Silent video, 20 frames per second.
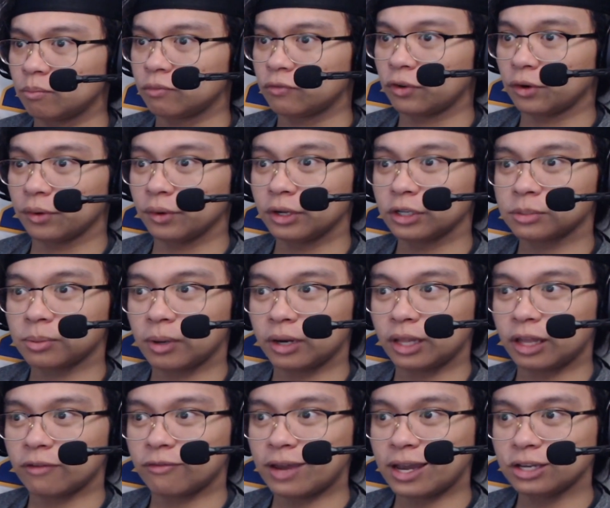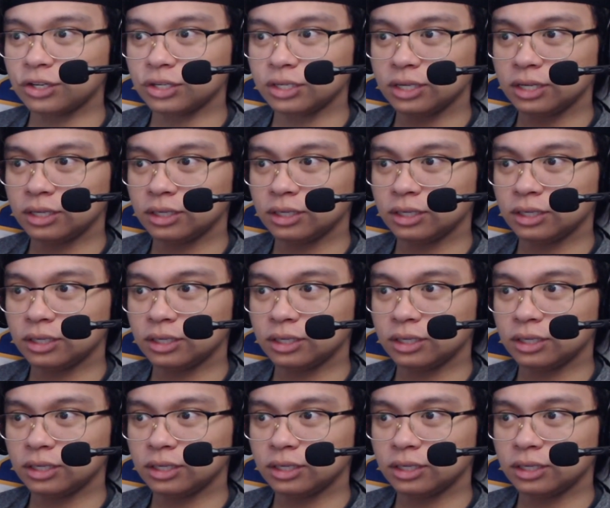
Frederica's part of that faction?